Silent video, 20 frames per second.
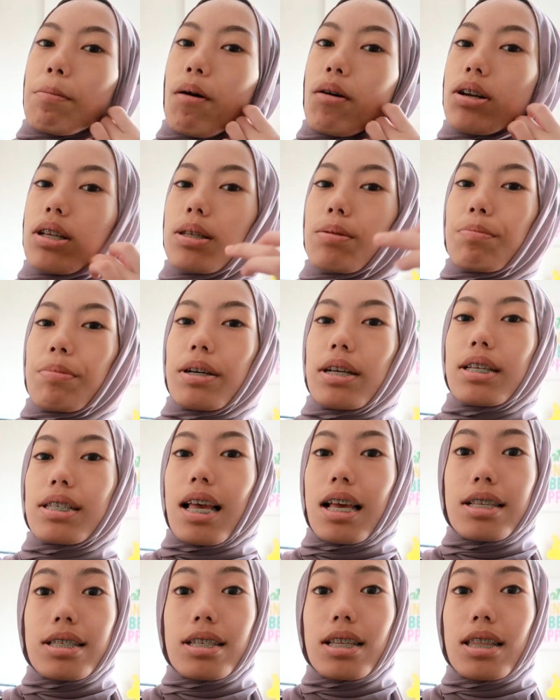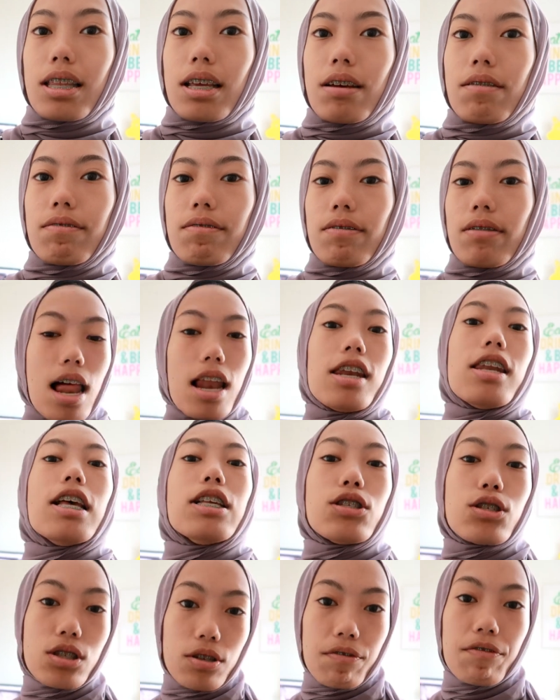My body's pretty sensitive.
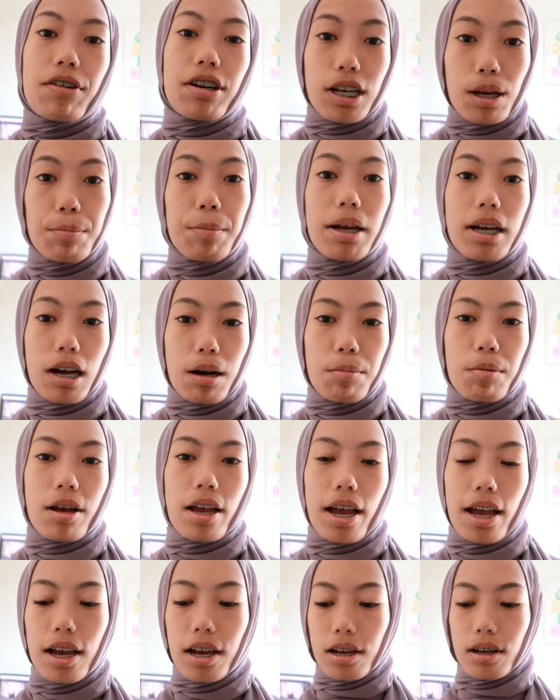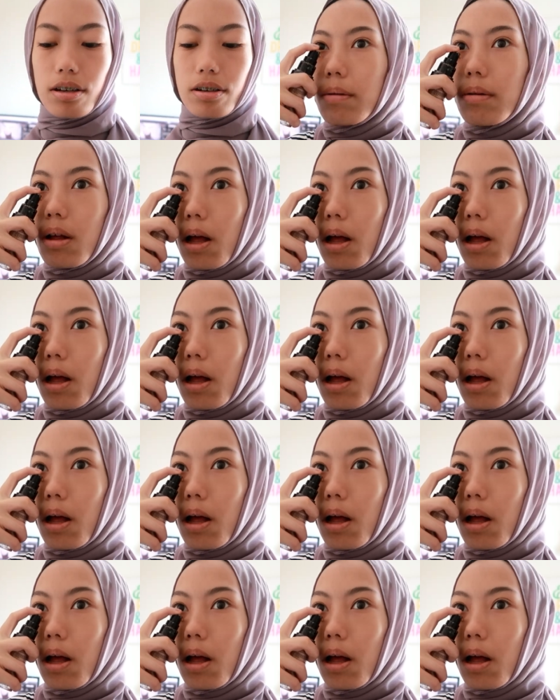Let's do the freaking makeup, okay?